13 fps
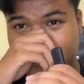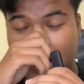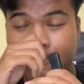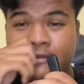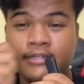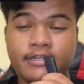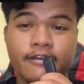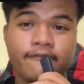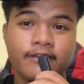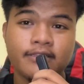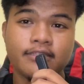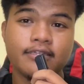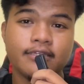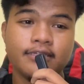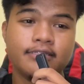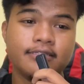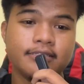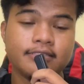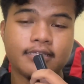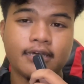I mean, the different thing is
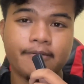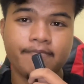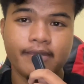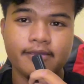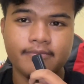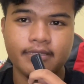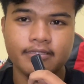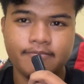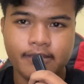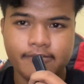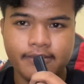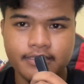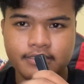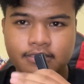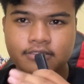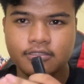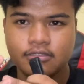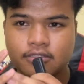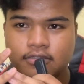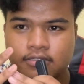just Beyblade. Beyblade
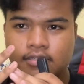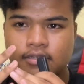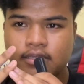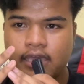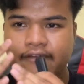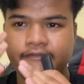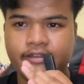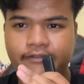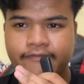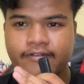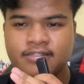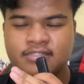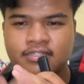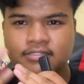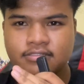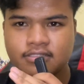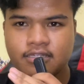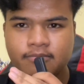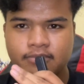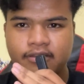just have different
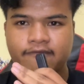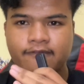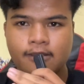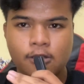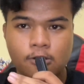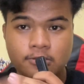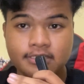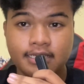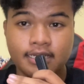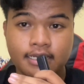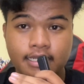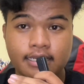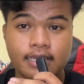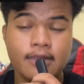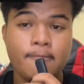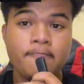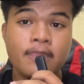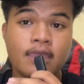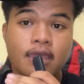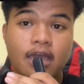system, different looks, kind of like that.
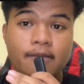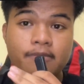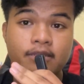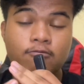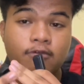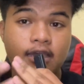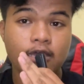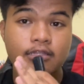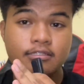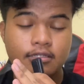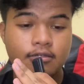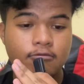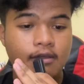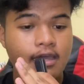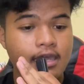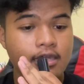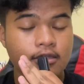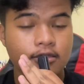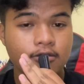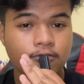I mean, what I
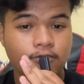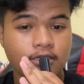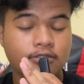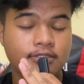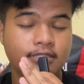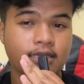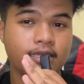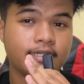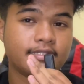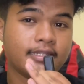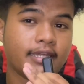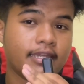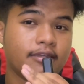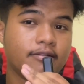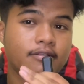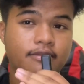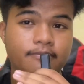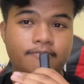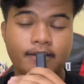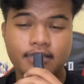want to say is like
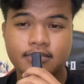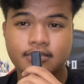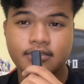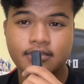past